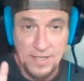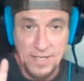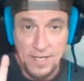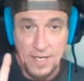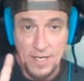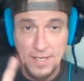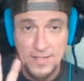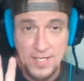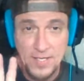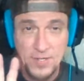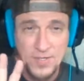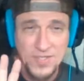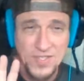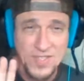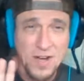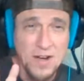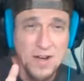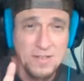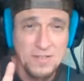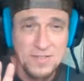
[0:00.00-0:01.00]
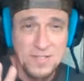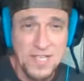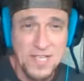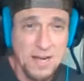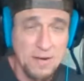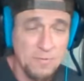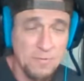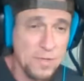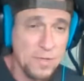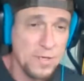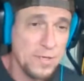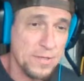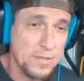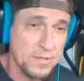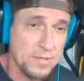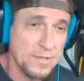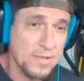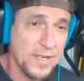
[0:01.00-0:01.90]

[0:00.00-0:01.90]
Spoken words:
the two songs that were